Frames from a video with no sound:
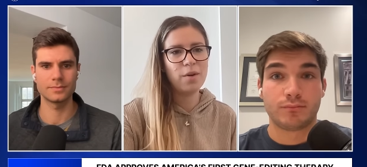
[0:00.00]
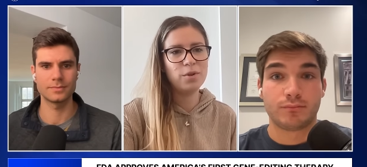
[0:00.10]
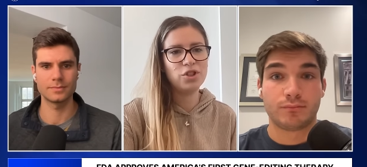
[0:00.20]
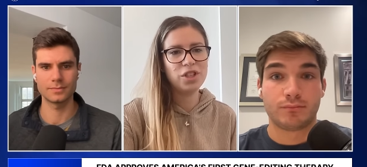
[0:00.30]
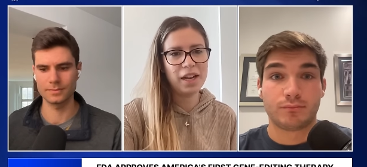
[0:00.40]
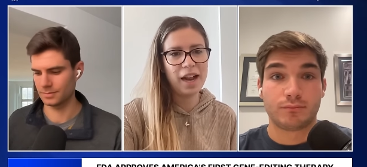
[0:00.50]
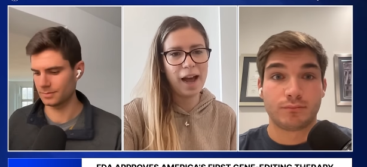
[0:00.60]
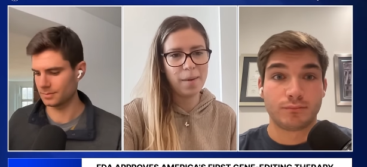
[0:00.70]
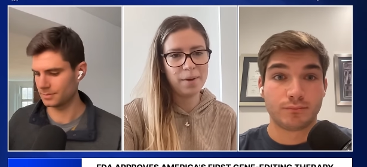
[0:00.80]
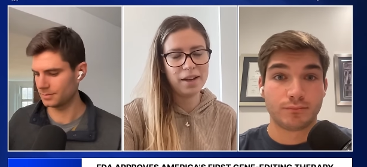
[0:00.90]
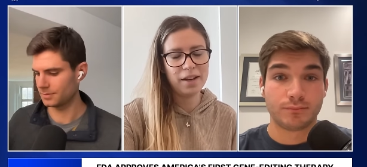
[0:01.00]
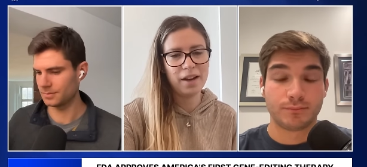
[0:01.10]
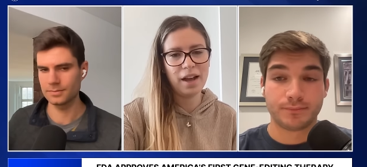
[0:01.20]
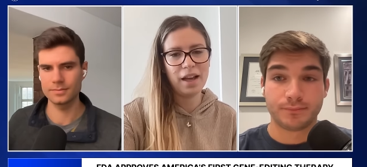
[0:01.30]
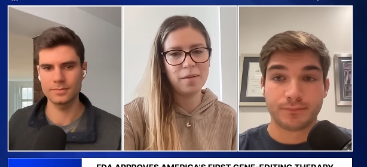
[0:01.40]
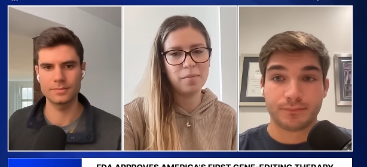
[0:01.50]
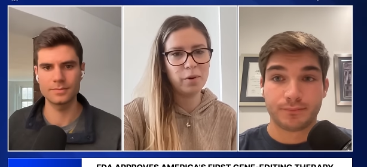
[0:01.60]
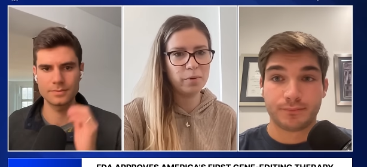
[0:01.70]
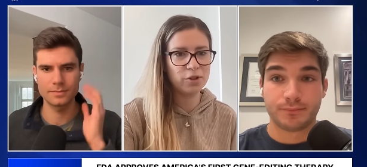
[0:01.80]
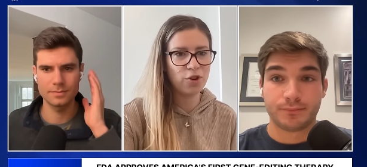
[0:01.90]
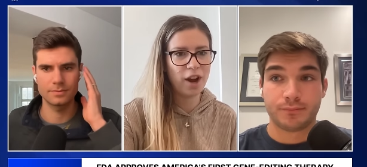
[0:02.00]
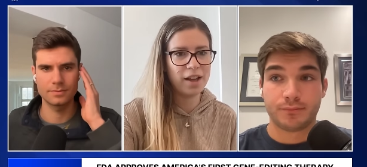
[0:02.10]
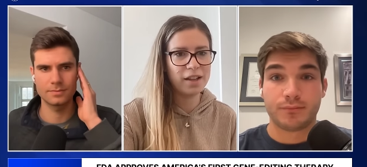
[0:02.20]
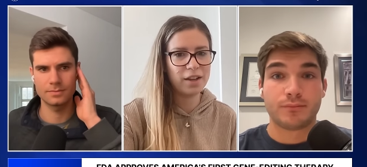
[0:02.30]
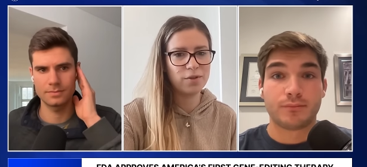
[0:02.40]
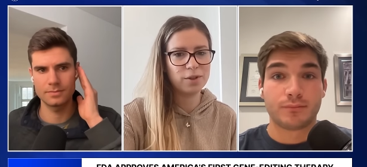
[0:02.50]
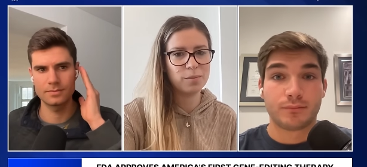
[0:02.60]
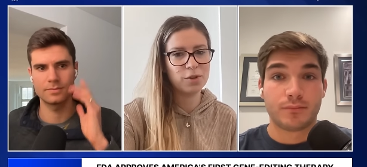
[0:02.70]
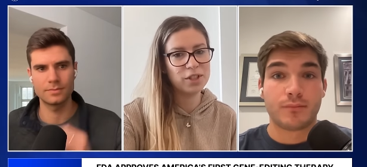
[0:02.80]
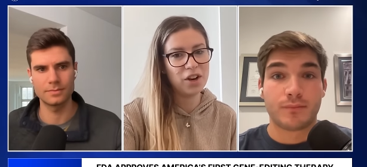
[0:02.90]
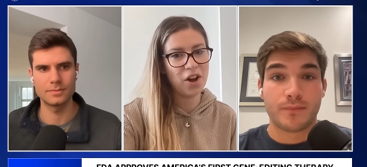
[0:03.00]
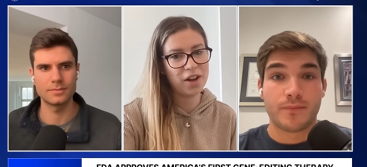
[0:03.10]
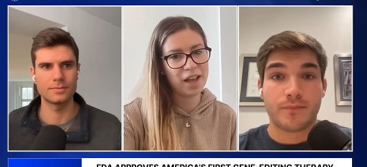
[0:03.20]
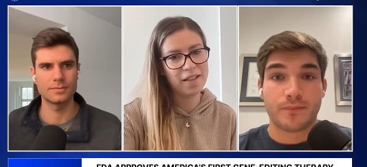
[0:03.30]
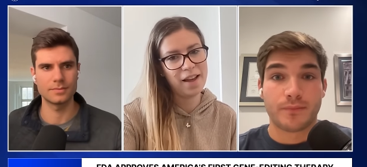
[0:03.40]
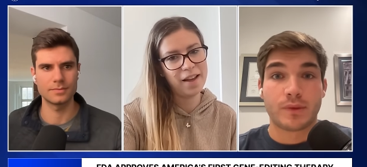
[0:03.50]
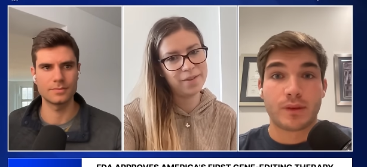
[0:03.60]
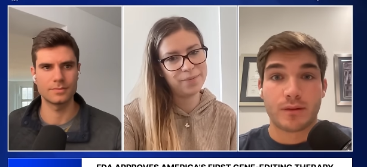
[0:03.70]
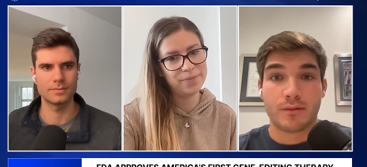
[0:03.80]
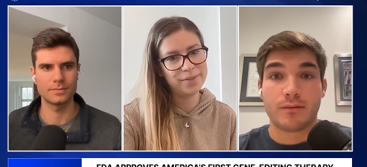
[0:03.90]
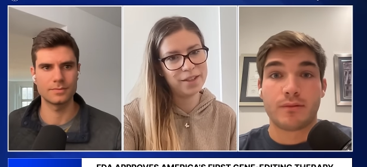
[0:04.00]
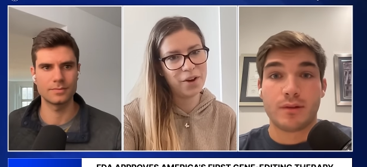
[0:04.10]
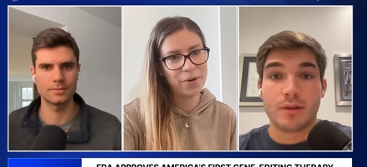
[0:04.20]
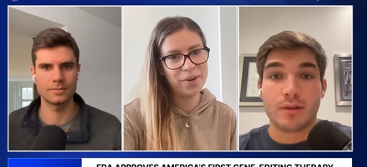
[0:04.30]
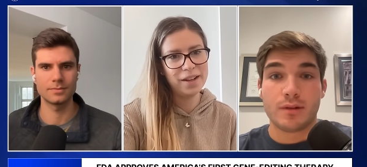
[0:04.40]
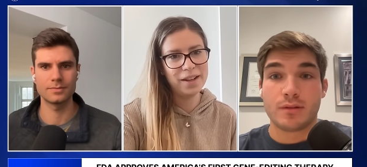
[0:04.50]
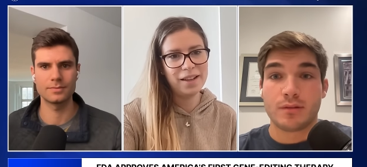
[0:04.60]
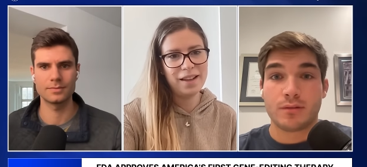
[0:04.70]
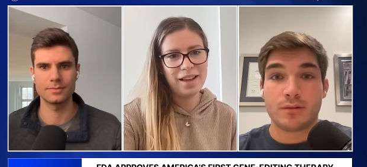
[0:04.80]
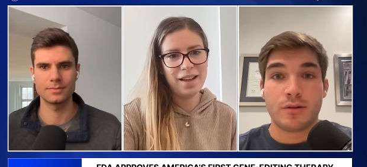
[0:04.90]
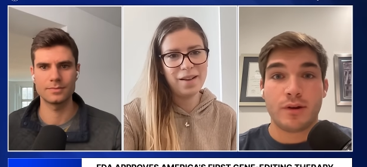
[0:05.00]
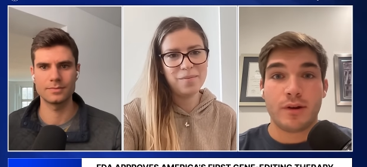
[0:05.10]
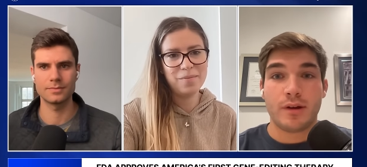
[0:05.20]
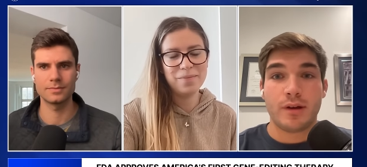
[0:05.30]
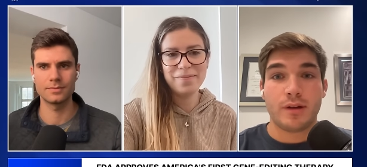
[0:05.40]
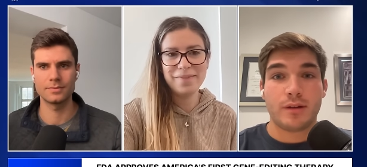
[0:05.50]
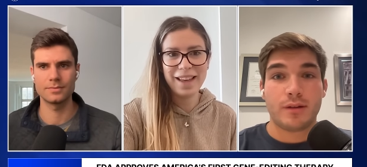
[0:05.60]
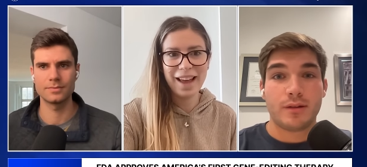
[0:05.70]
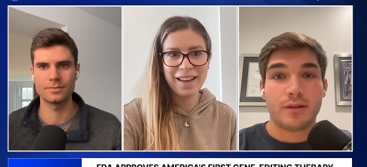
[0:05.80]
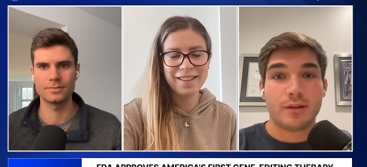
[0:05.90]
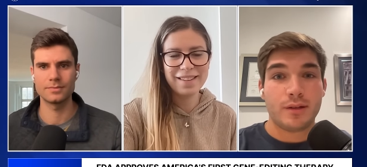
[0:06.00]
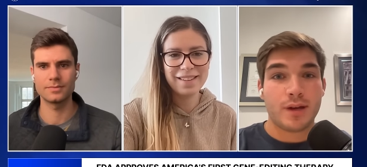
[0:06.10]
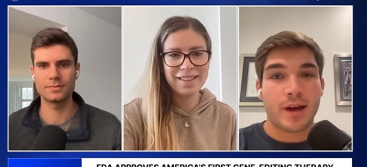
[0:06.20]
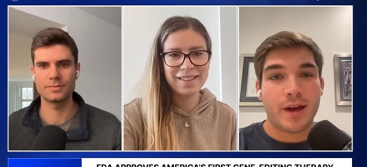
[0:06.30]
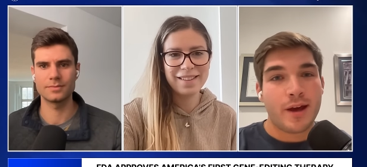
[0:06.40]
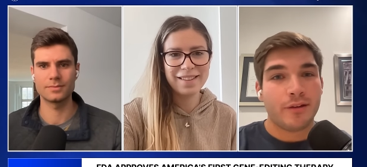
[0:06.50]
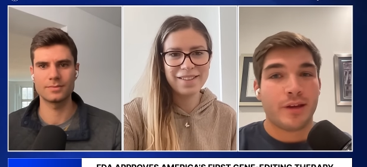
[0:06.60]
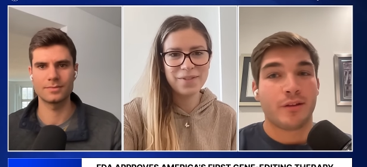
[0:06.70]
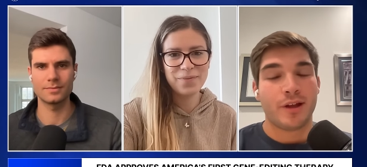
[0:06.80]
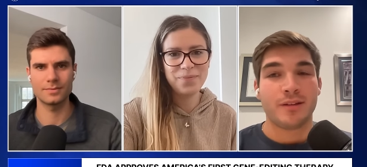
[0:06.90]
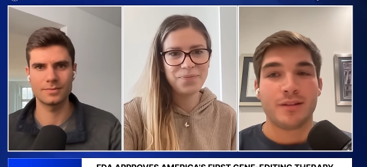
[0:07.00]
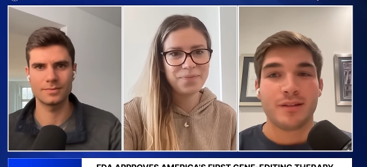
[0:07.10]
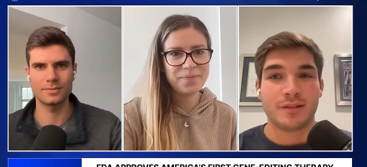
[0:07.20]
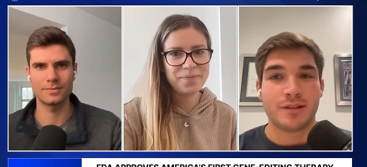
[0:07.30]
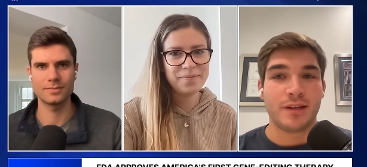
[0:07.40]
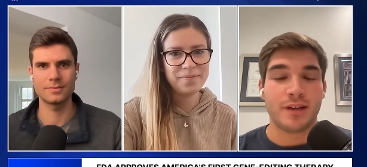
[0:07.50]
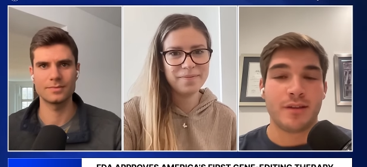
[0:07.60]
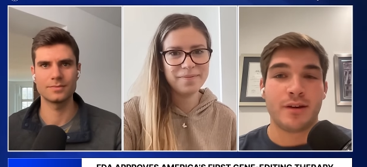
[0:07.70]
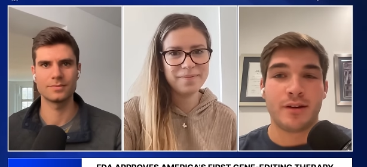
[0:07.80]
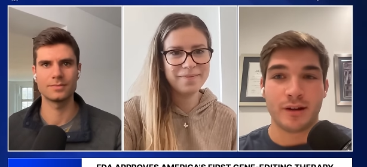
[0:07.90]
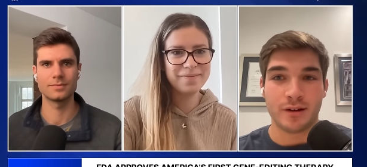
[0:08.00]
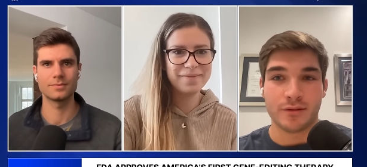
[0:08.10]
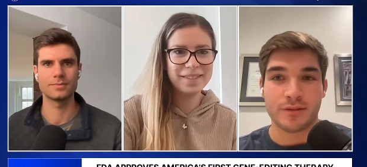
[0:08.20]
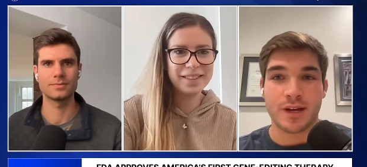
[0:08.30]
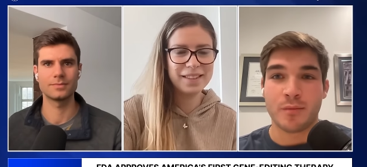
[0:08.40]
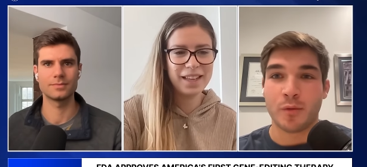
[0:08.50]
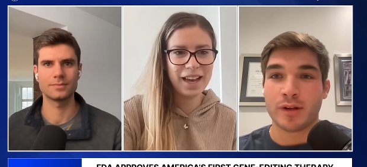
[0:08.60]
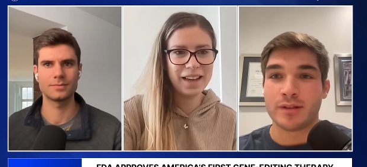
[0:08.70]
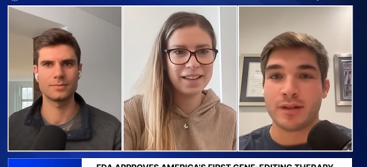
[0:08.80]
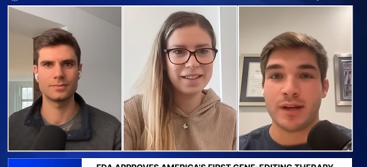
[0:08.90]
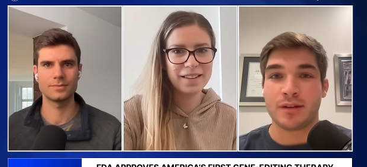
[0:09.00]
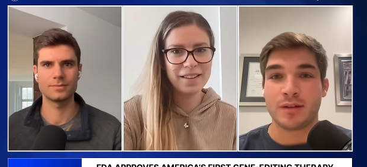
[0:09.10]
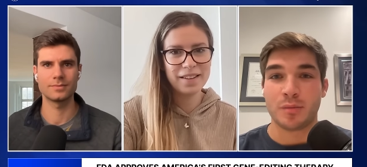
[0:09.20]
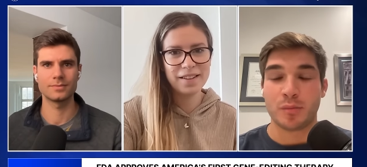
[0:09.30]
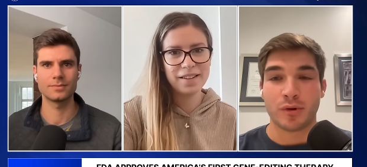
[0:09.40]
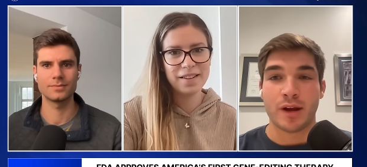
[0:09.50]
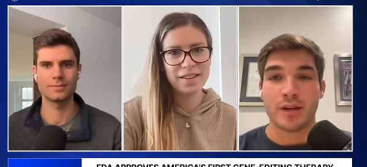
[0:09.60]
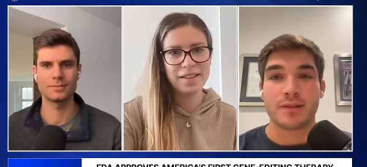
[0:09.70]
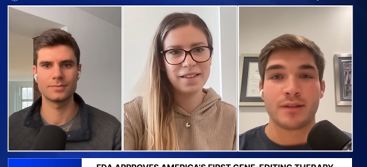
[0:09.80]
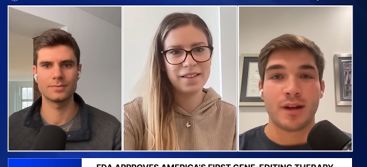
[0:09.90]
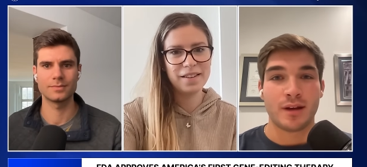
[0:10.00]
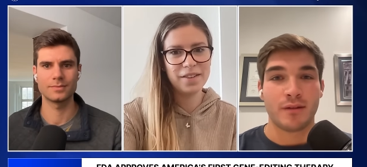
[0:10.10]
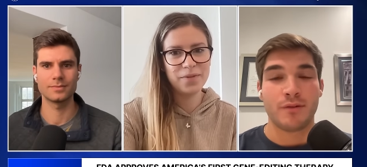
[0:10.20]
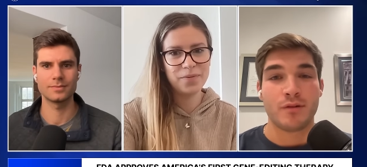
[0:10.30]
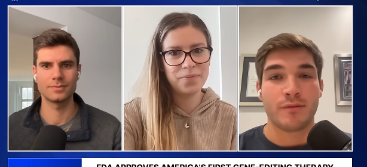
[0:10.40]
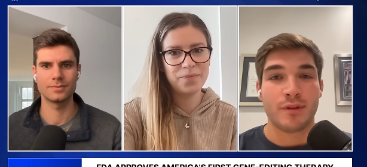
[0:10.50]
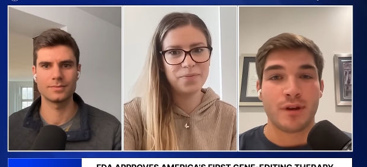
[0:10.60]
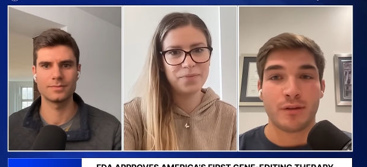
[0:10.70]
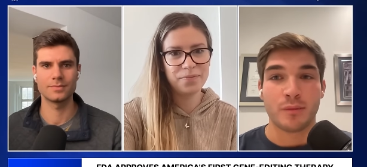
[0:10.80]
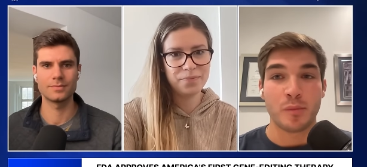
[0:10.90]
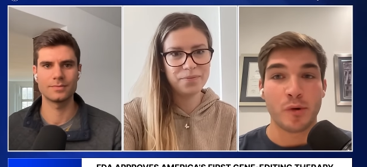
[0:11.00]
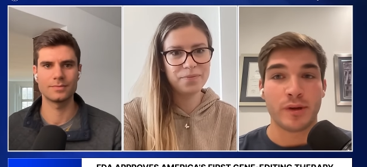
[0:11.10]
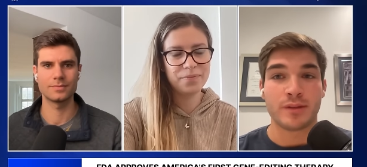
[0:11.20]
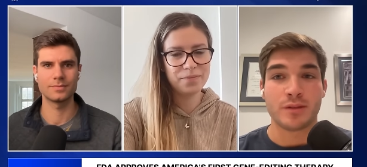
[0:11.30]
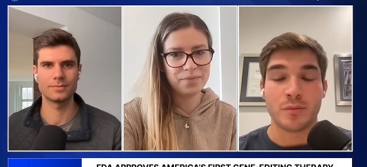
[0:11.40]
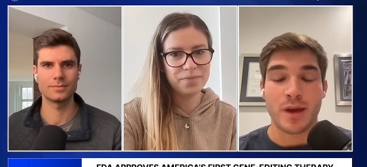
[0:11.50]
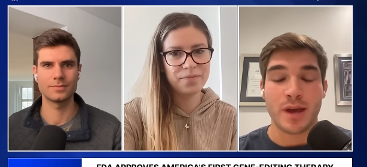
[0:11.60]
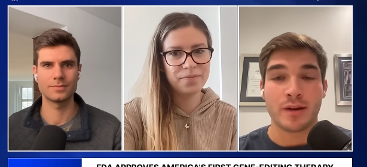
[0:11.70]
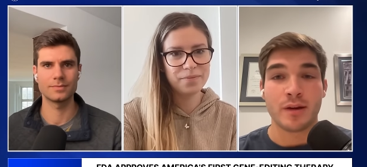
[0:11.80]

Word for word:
Speaker 1: which did happen uh, in the Bluebird trial, and CRISPR did not get that. So, so. Um, yeah.
Speaker 2: Yeah, Ali, a lot to dig in there. And I know Sam wants to get to price and, and a few of the other points you made.